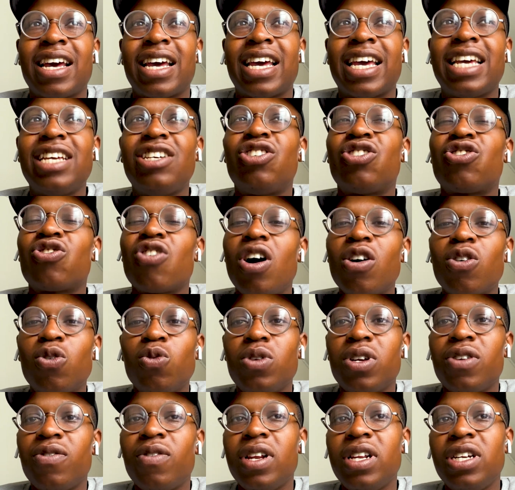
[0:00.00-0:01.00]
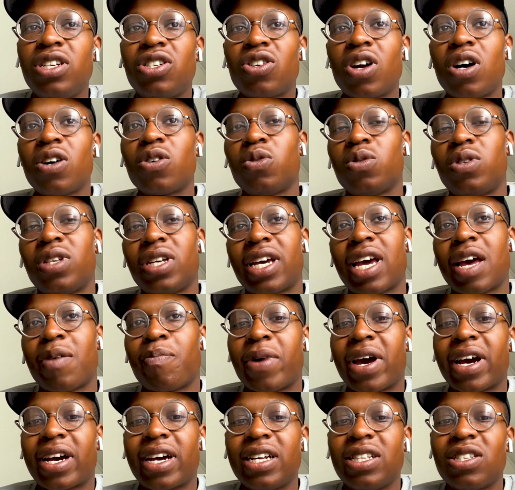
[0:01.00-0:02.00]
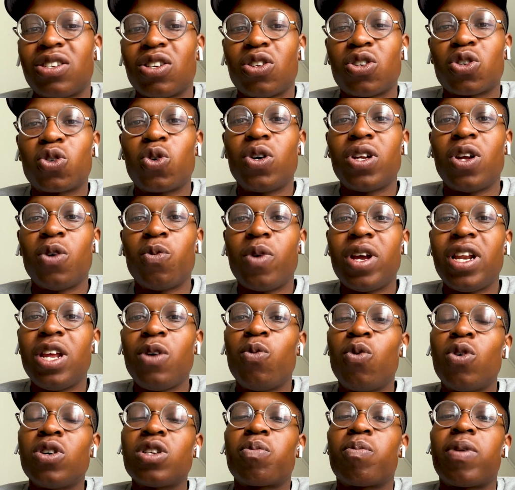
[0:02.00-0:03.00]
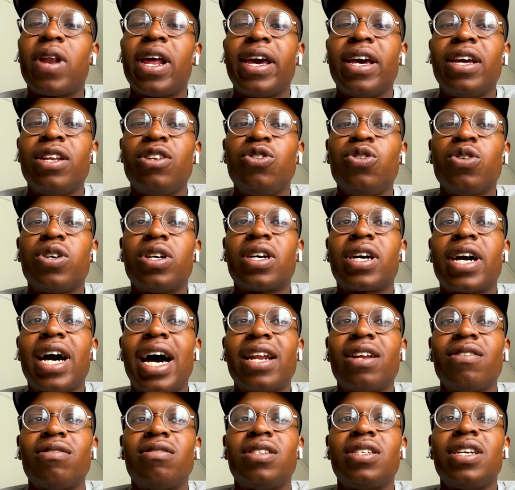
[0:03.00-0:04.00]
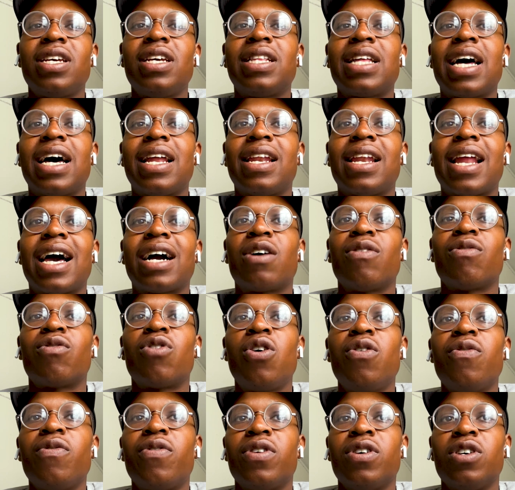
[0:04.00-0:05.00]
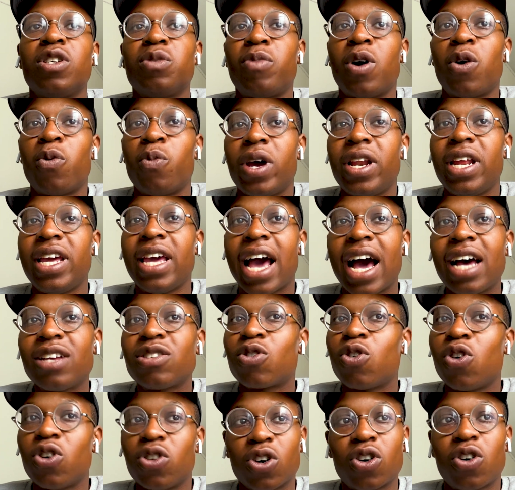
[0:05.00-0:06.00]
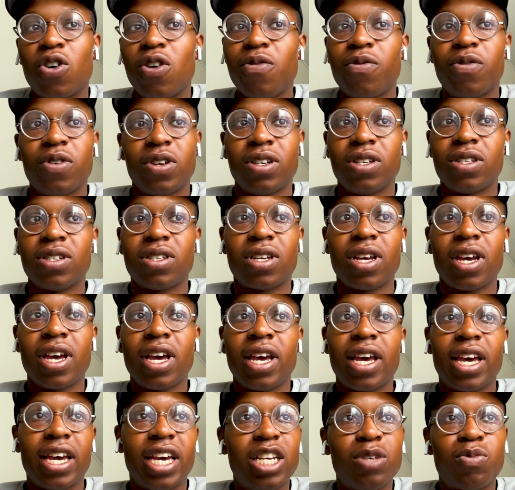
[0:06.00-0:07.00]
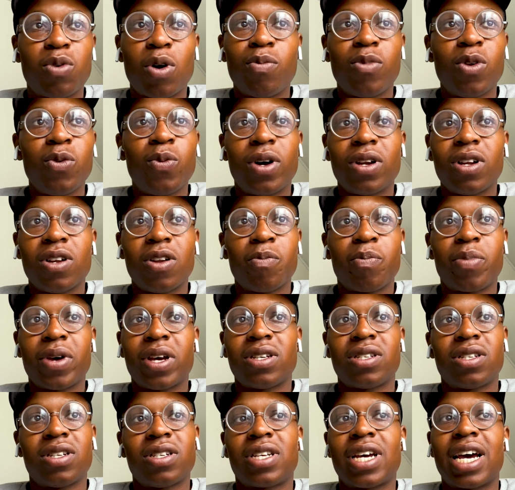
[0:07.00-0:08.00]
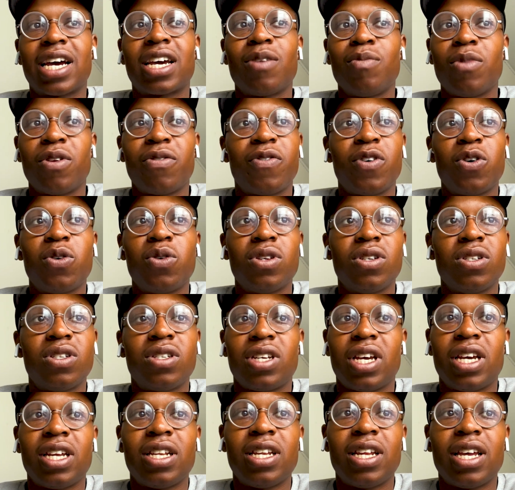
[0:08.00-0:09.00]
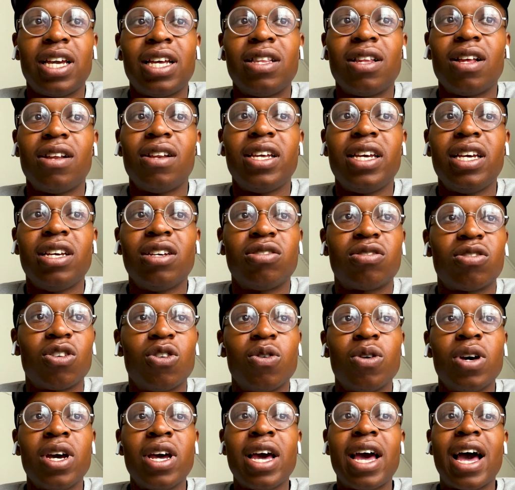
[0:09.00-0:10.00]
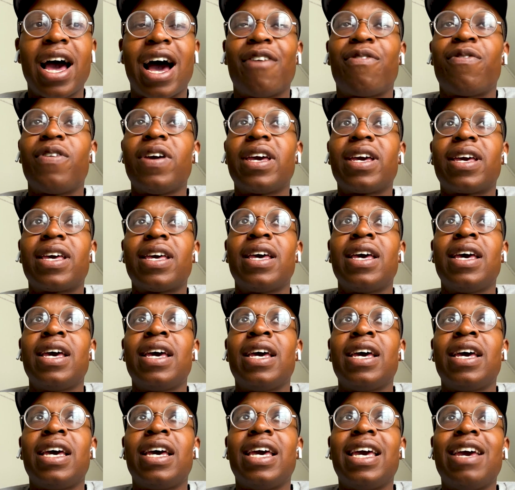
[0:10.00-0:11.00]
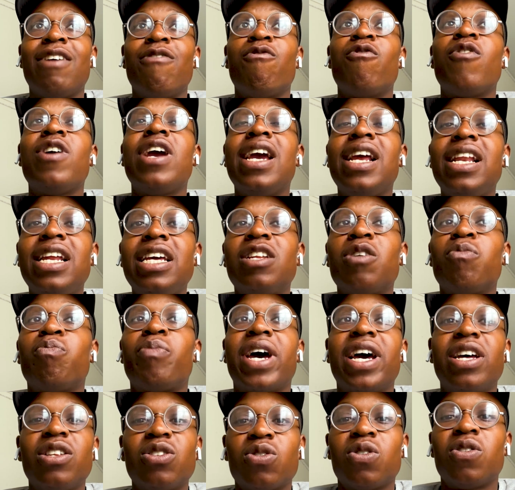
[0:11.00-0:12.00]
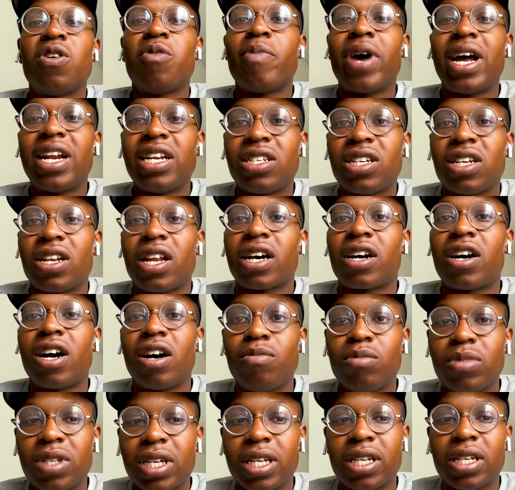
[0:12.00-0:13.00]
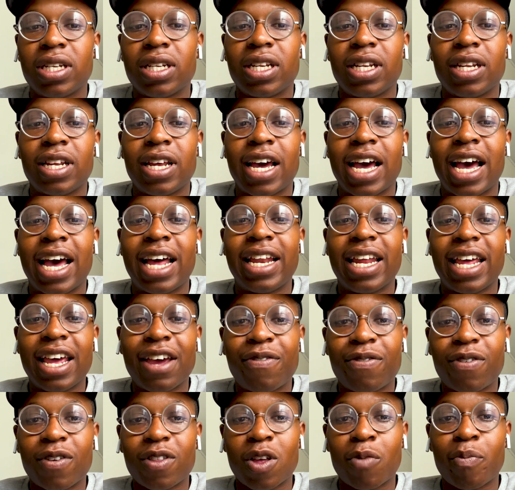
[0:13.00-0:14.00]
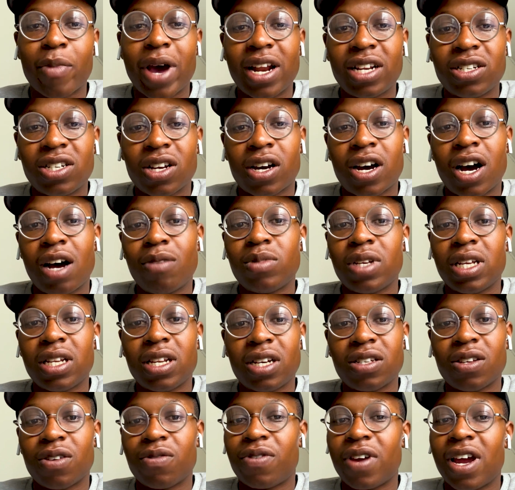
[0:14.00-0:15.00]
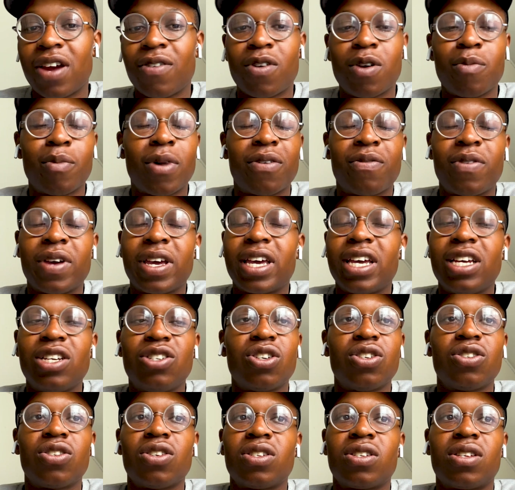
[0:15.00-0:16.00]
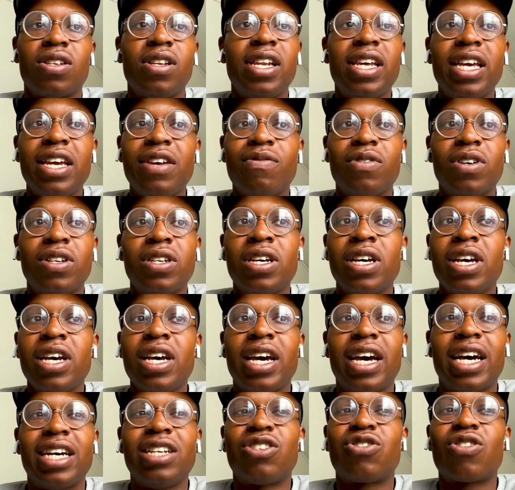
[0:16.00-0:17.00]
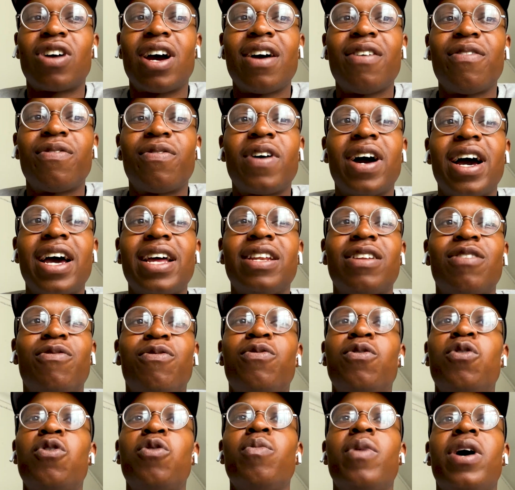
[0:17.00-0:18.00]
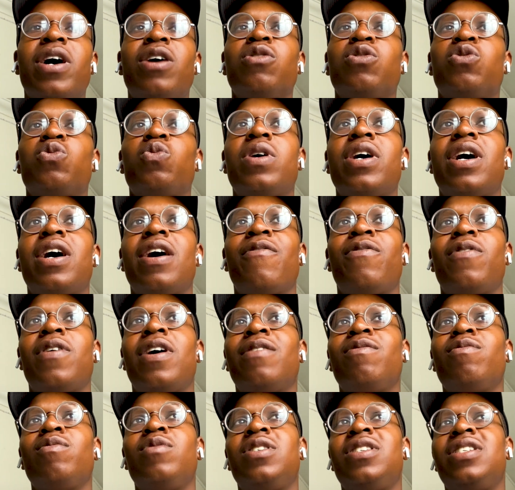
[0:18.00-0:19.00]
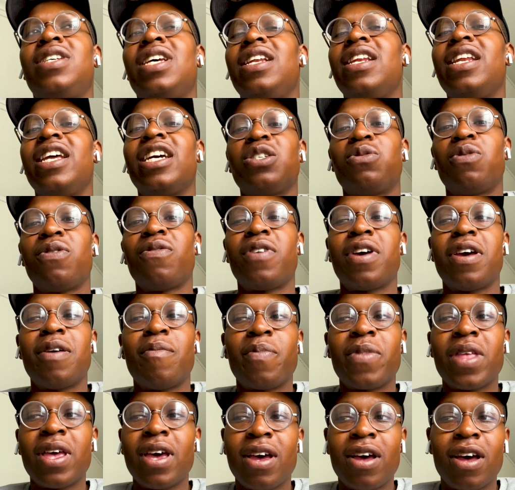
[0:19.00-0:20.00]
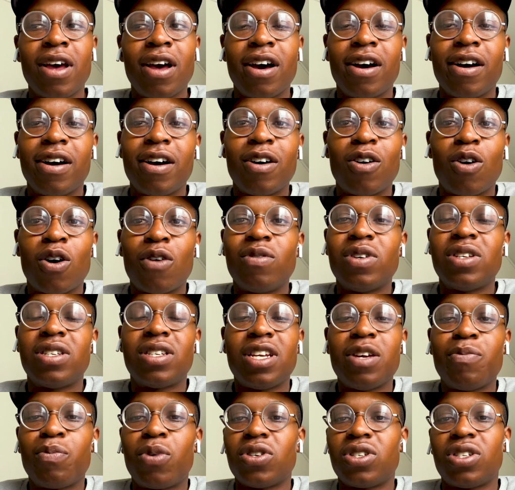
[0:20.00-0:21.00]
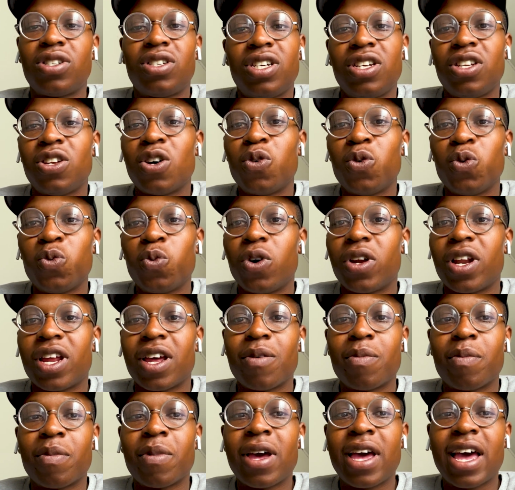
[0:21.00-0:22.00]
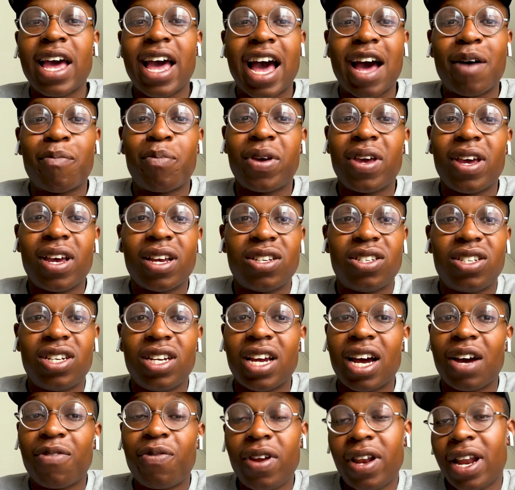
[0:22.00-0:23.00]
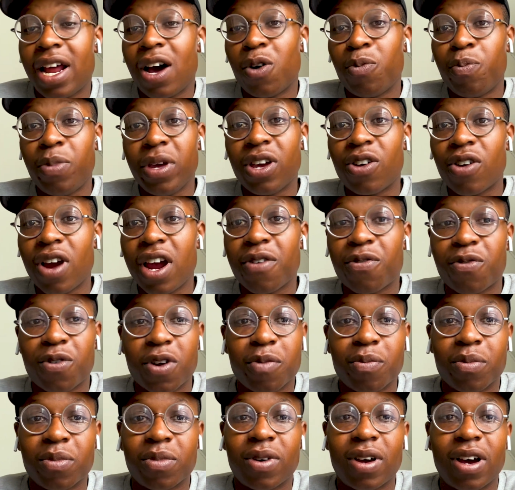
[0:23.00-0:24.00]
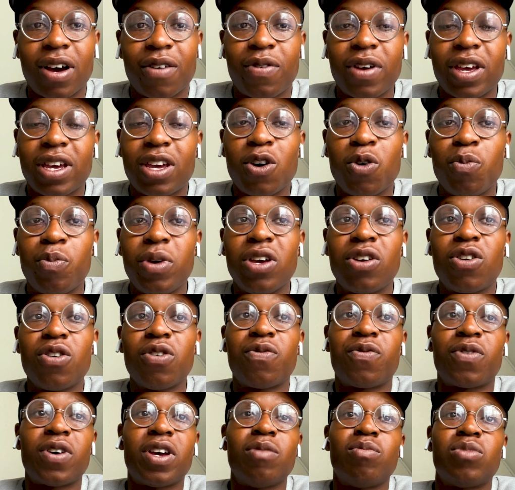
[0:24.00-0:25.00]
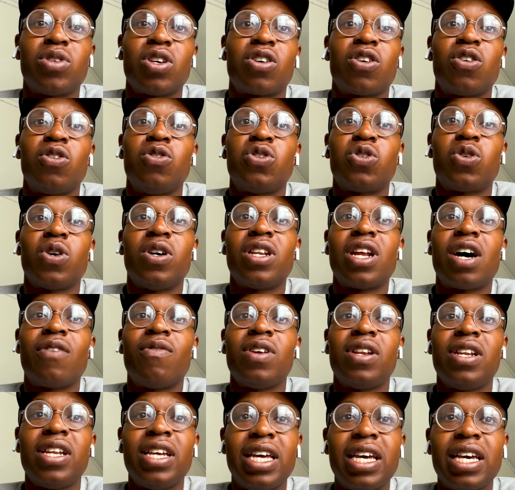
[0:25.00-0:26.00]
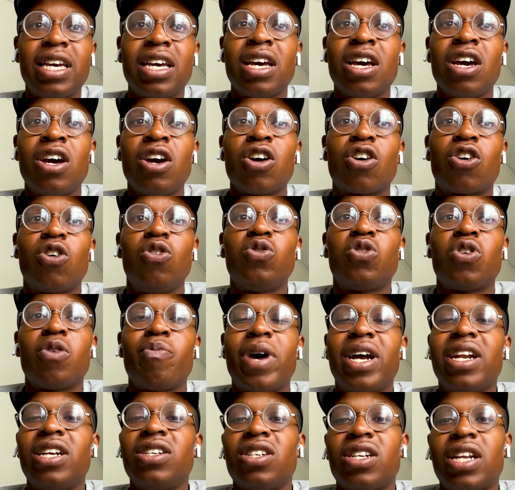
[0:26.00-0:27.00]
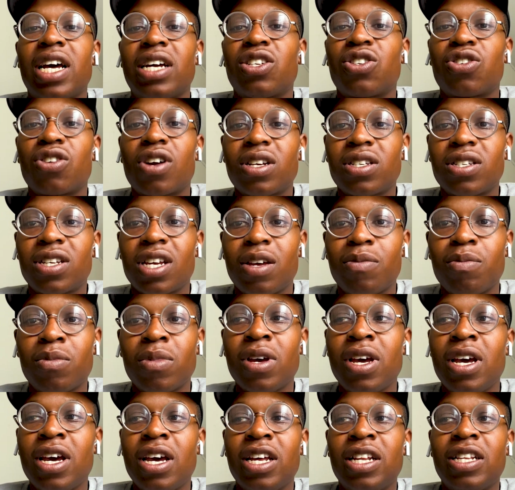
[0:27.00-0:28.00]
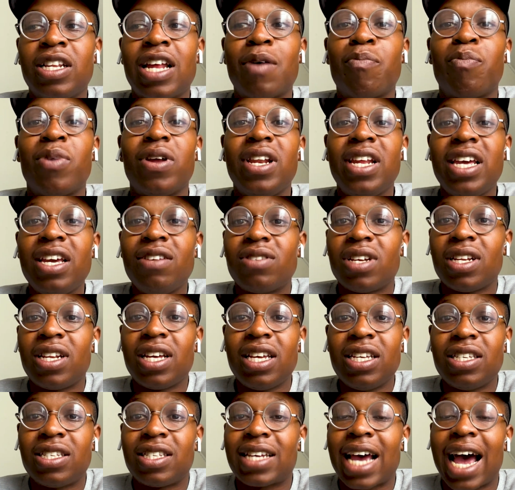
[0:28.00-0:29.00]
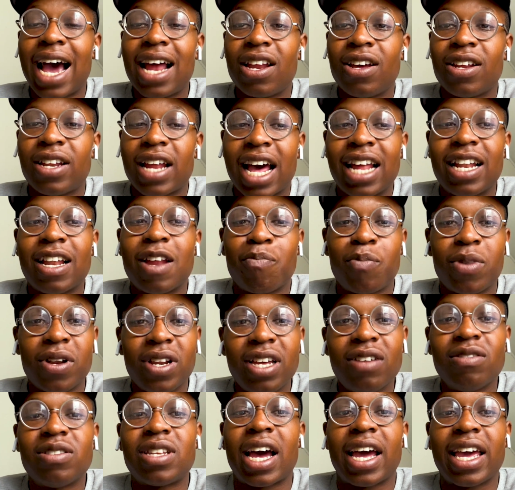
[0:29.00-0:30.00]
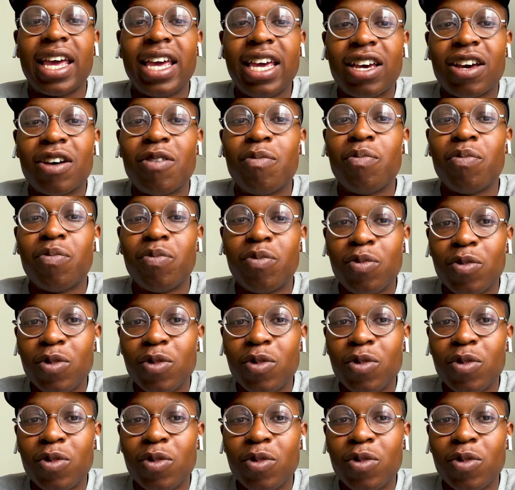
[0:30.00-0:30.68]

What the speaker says: he really struggled to get back into the squad. And when he was playing, you could kind of see that lack of confidence. But when he has got the confidence, he's probably one of the best attacking midfielders in the league. So I think it really depends on the manager that comes in. And if the manager comes in doesn't favour him, I think he should just leave and try and find form elsewhere. I've seen links with him. Obviously, Pochettino would want him at PSG. I think that would be great for him. I think it would be good for him to go to another league, go to a manager that trusts him, that believes in his talent and that believes that he can